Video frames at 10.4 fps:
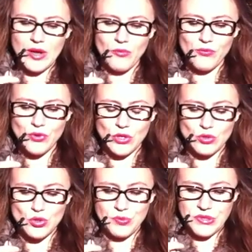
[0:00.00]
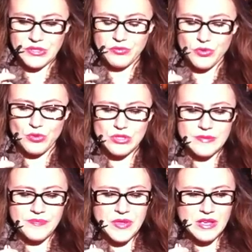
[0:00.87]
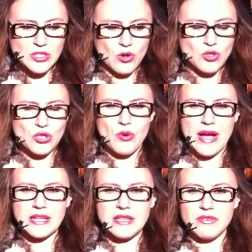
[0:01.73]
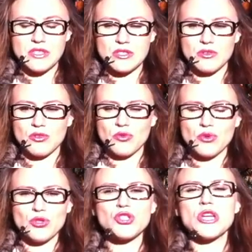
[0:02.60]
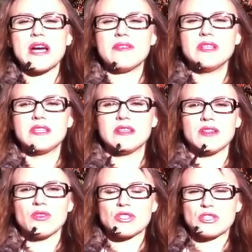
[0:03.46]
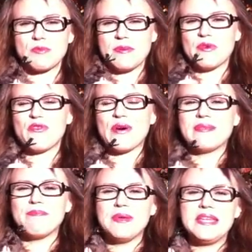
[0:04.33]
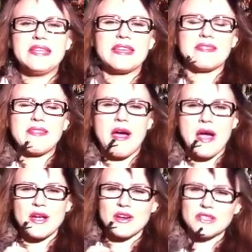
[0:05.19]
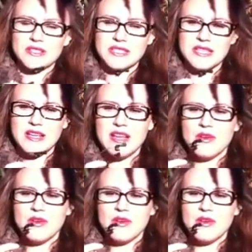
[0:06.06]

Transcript: helpful. You know, Jupiter rules social activists, rules charity. You know, such people find meaning and anchoredness